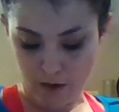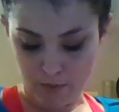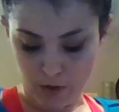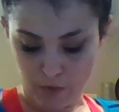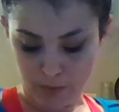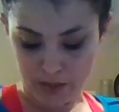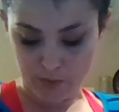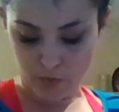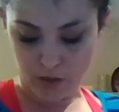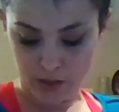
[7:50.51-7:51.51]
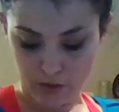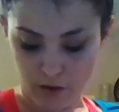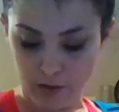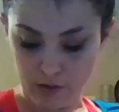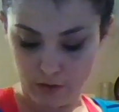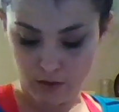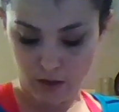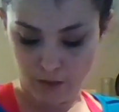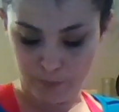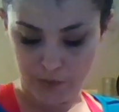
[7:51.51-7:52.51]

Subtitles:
a replacement one as long as, you know,